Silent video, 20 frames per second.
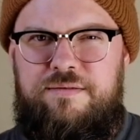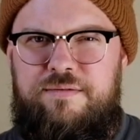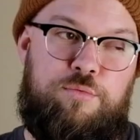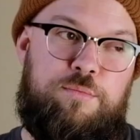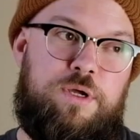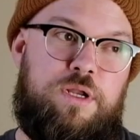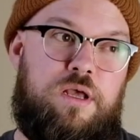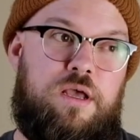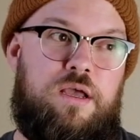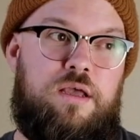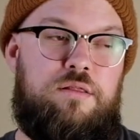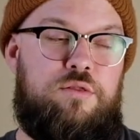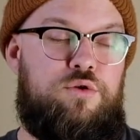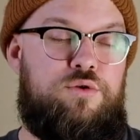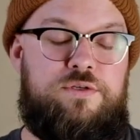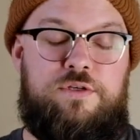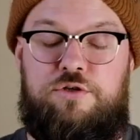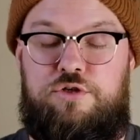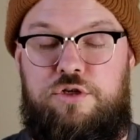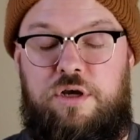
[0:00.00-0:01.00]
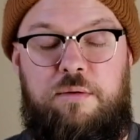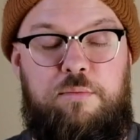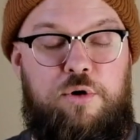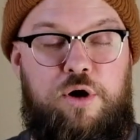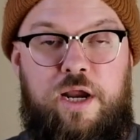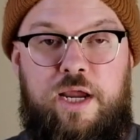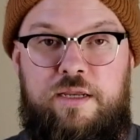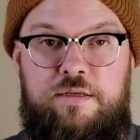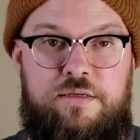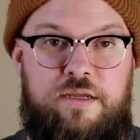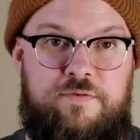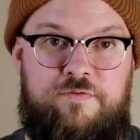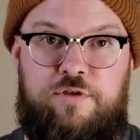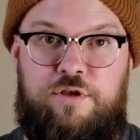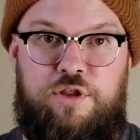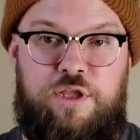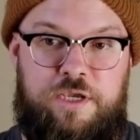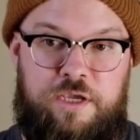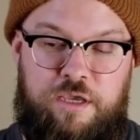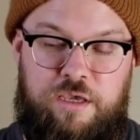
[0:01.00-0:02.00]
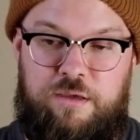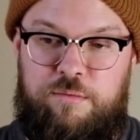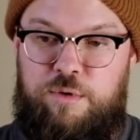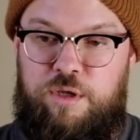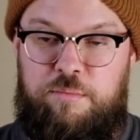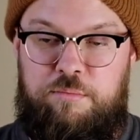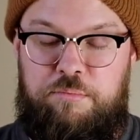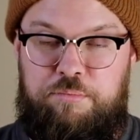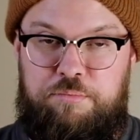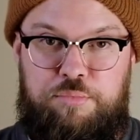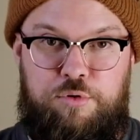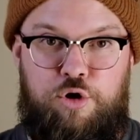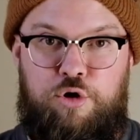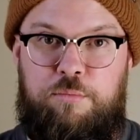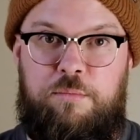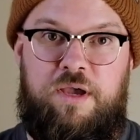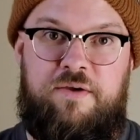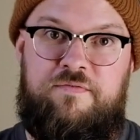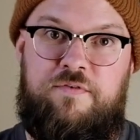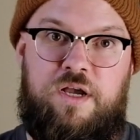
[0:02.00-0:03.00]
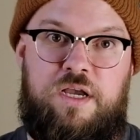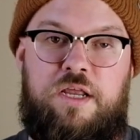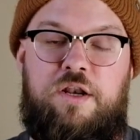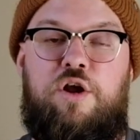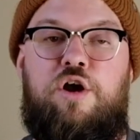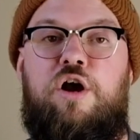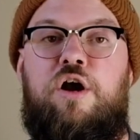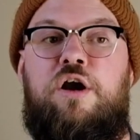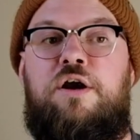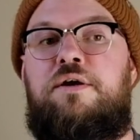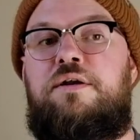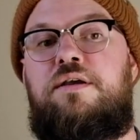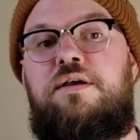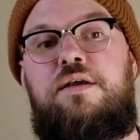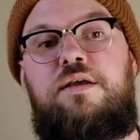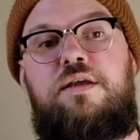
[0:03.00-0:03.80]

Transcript: but losing John Prine definitely like it broke my fucking heart.